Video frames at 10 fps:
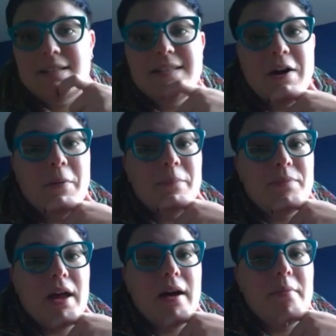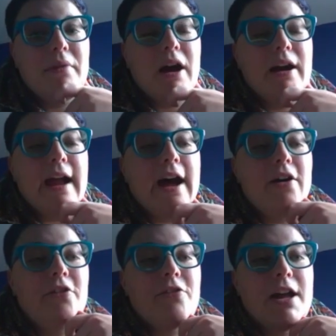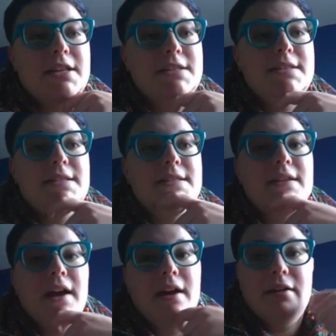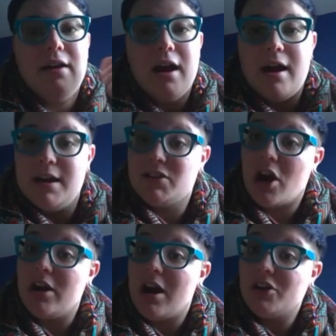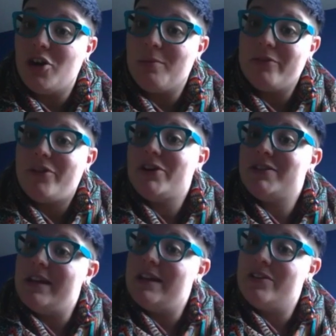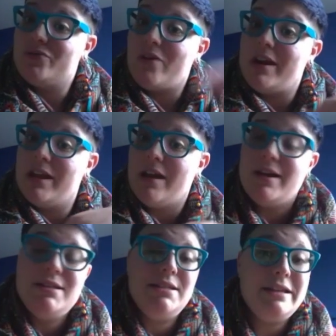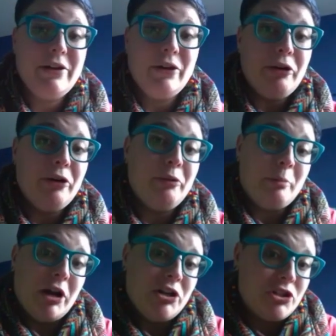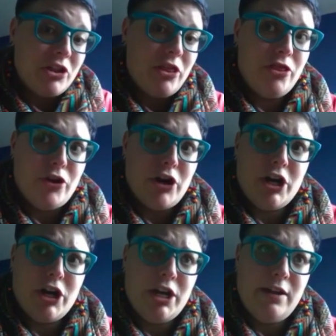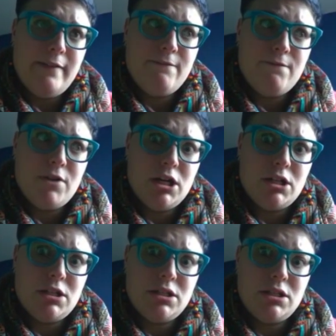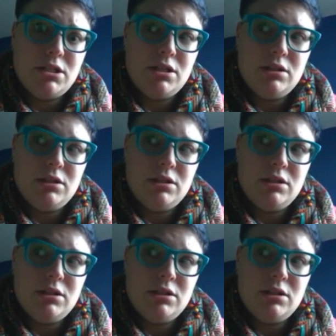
So our cowl runs, started October 1st, and it is running until March 31st.